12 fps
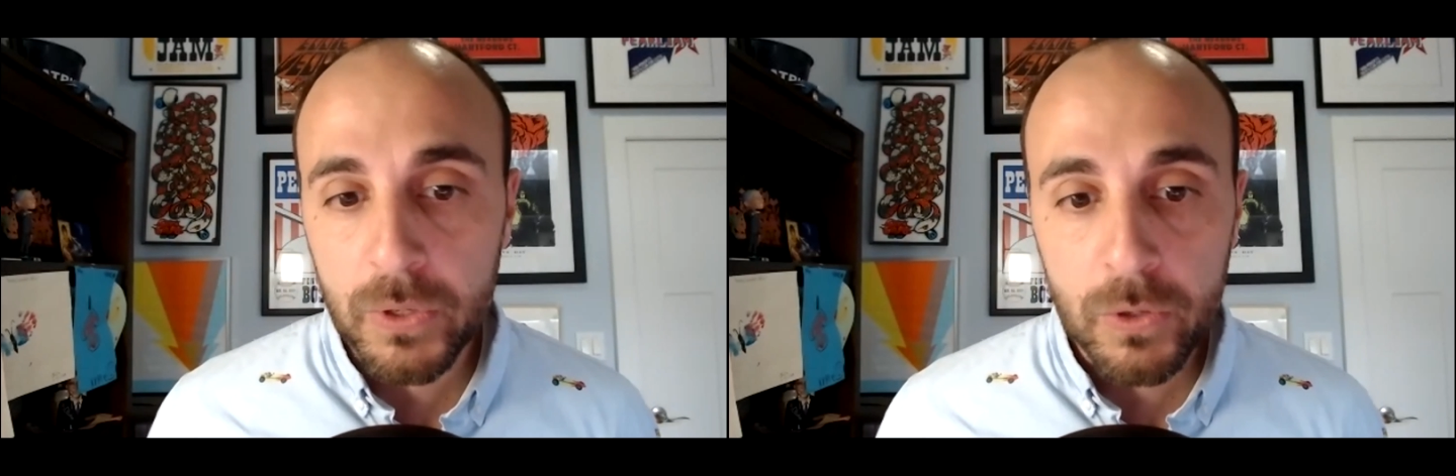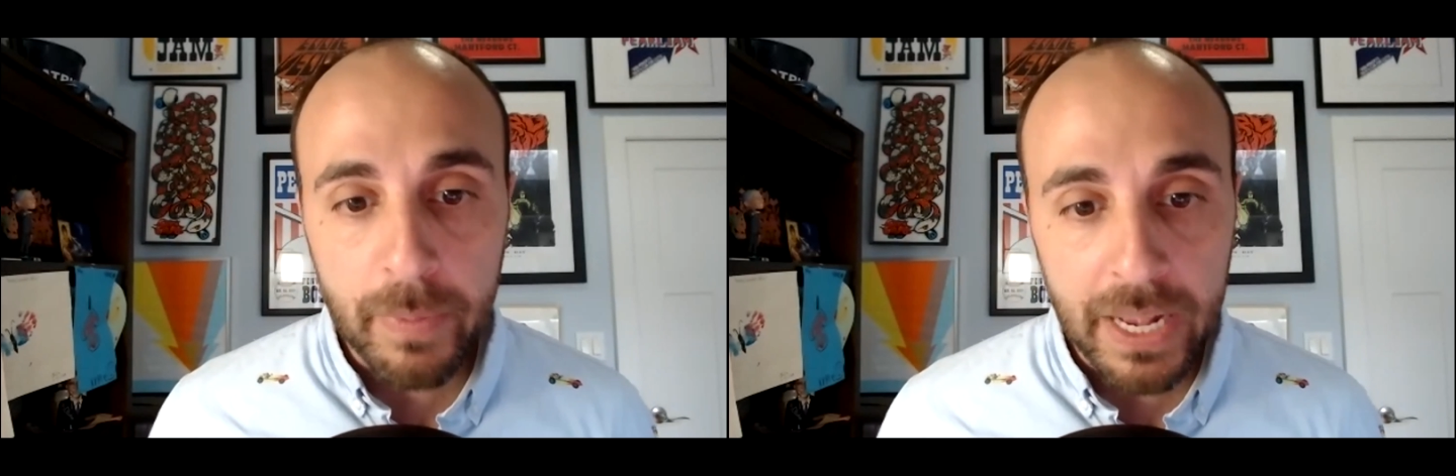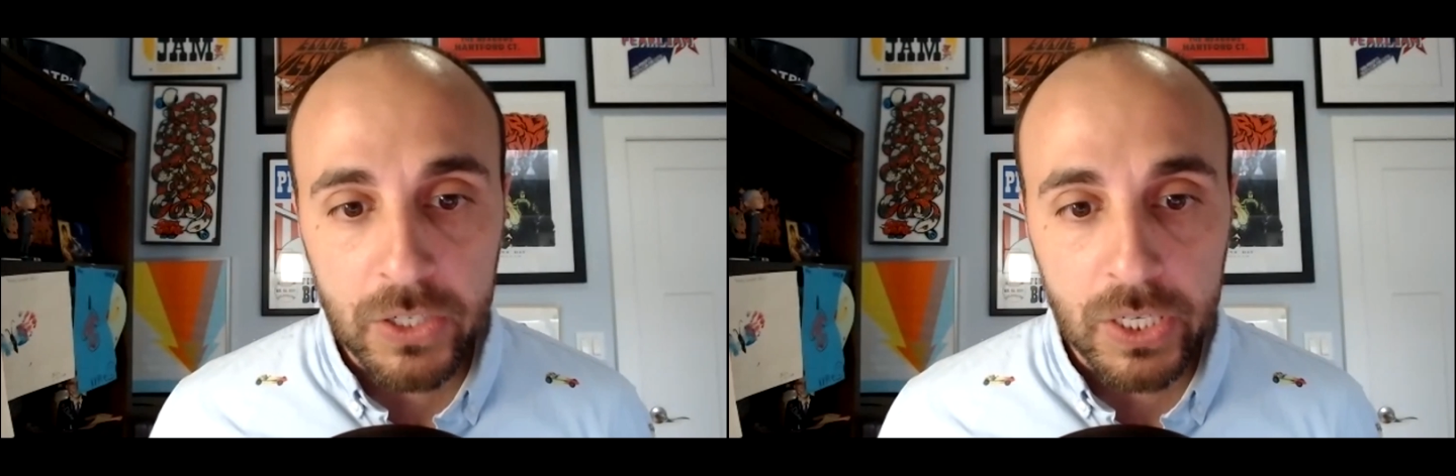You
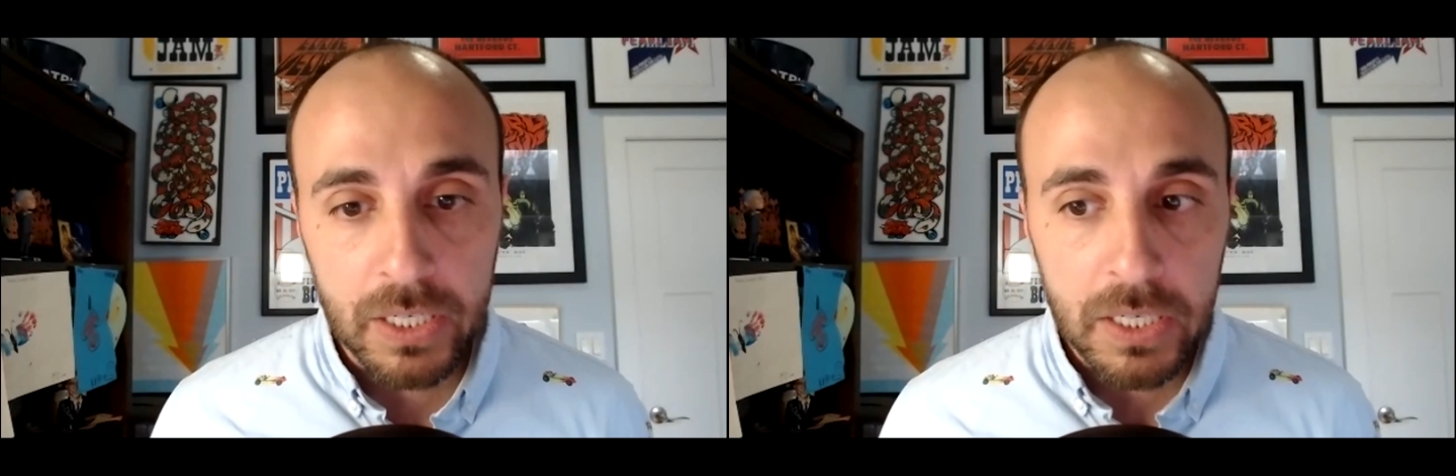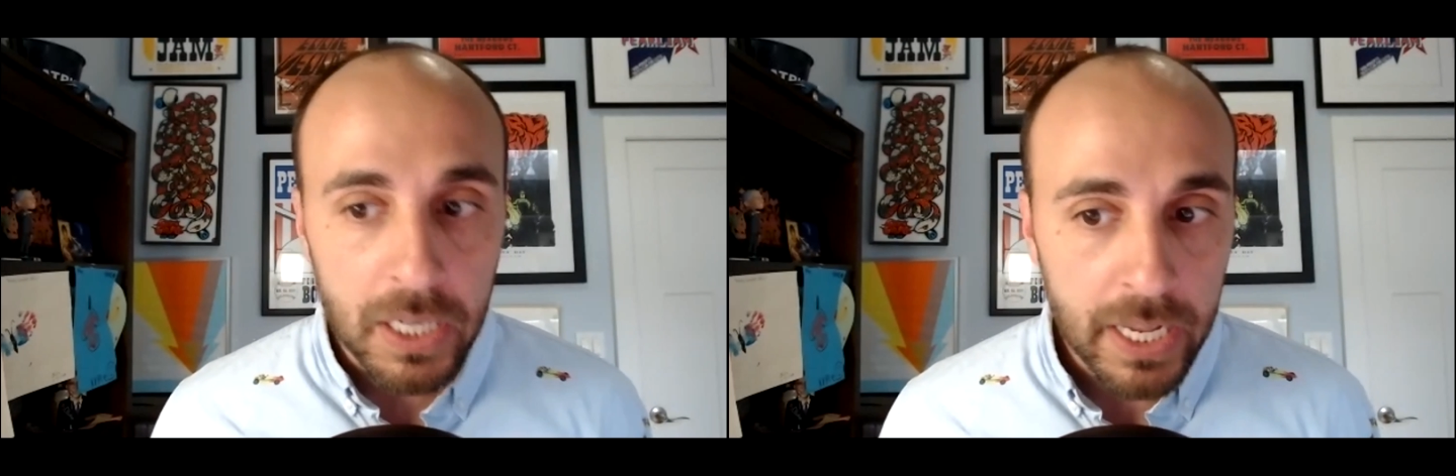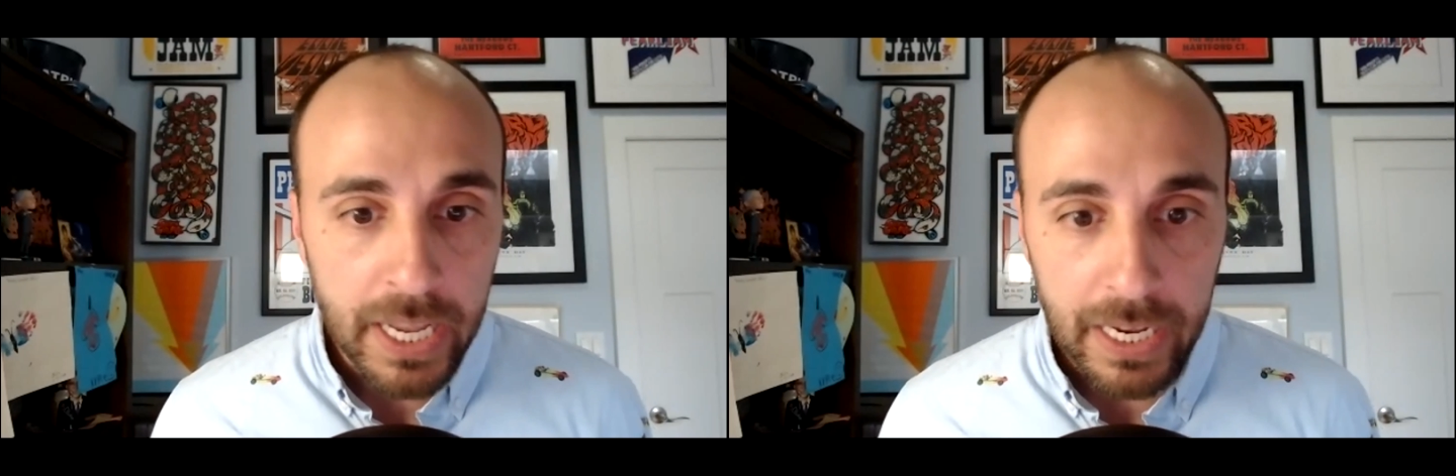mentioned
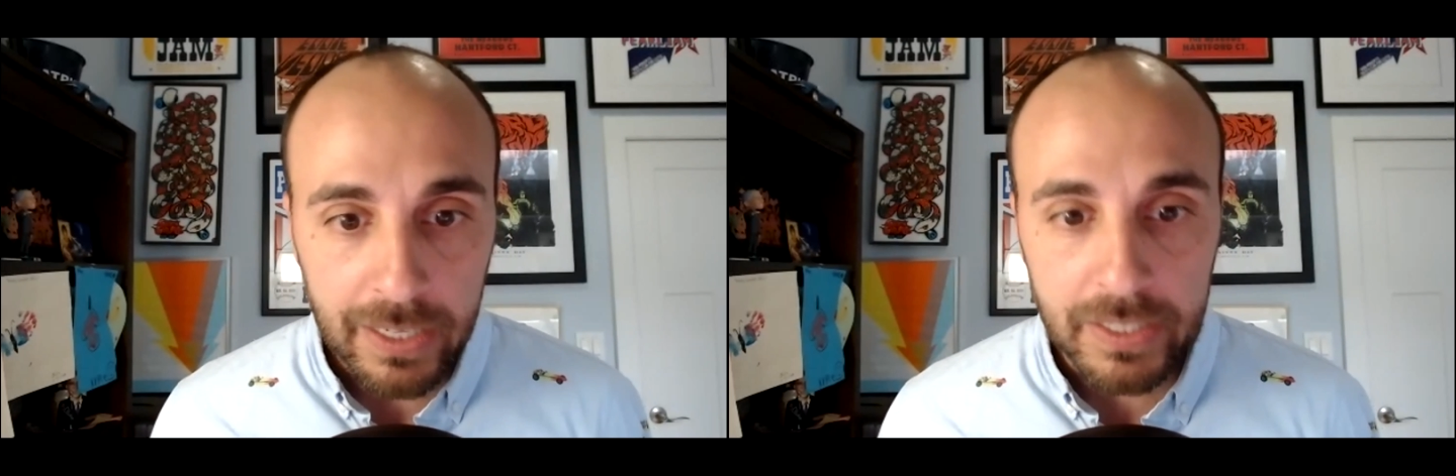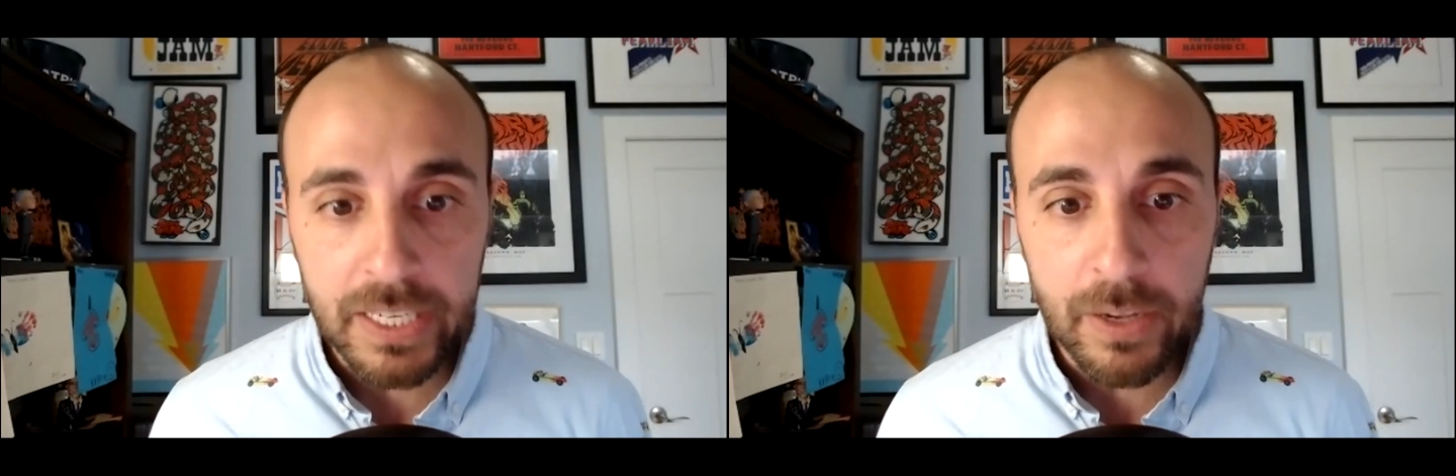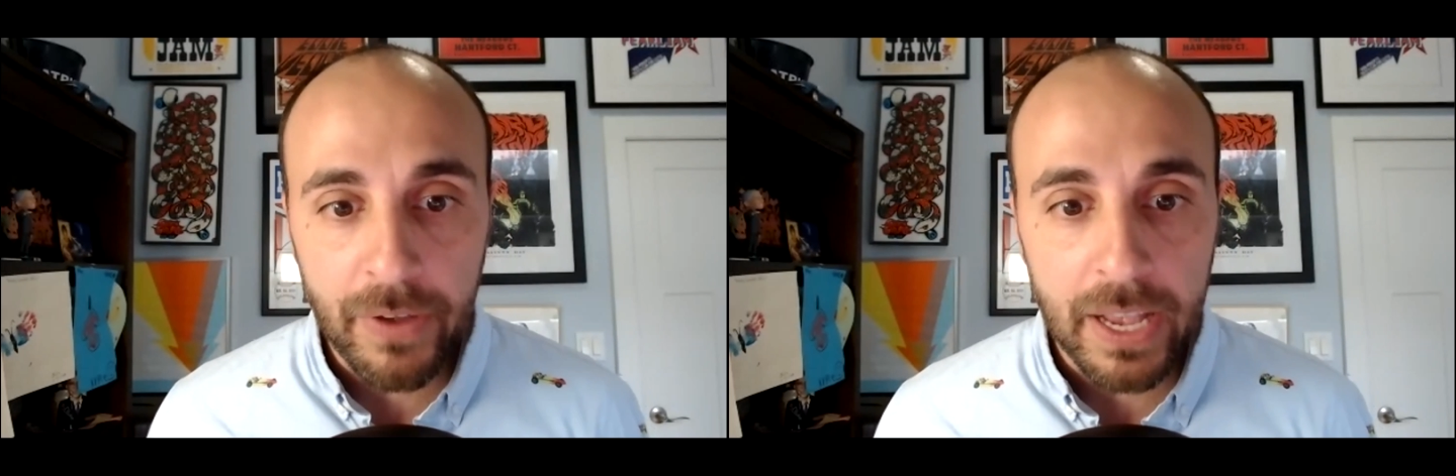
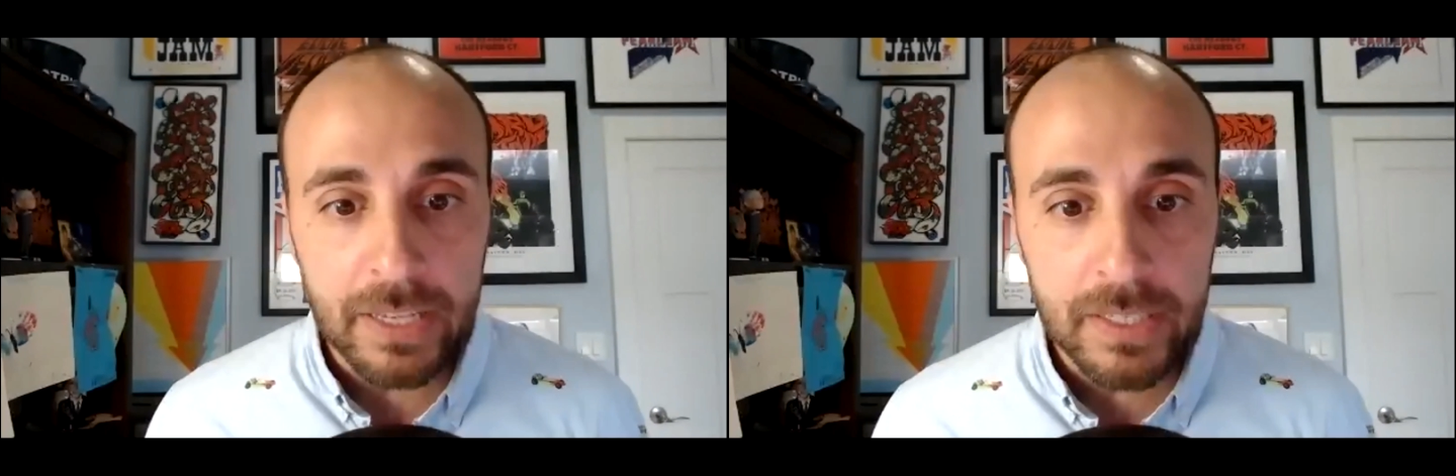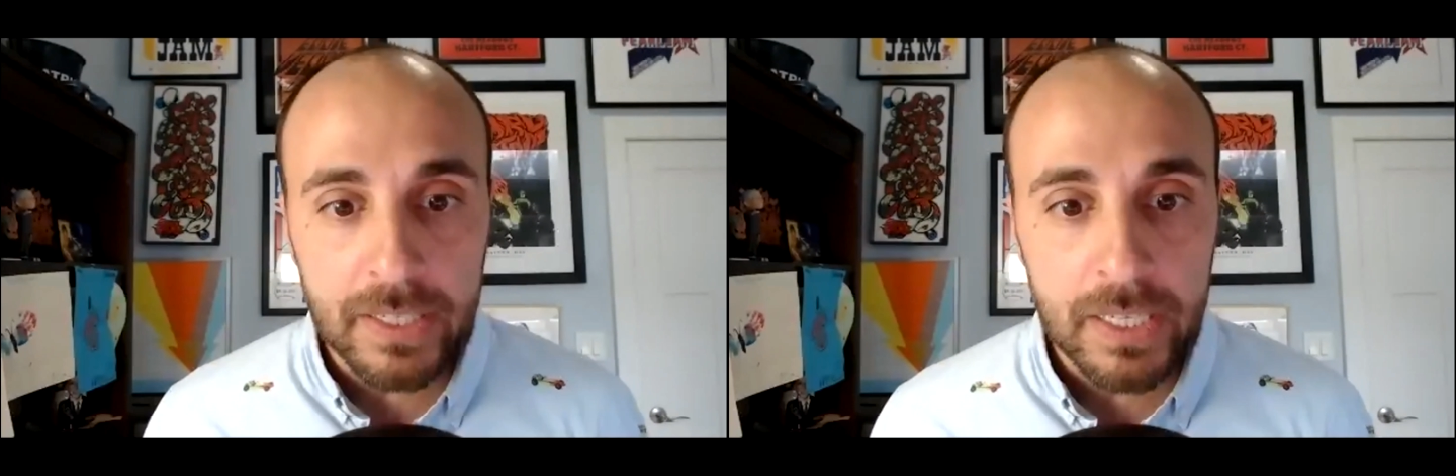LCFS.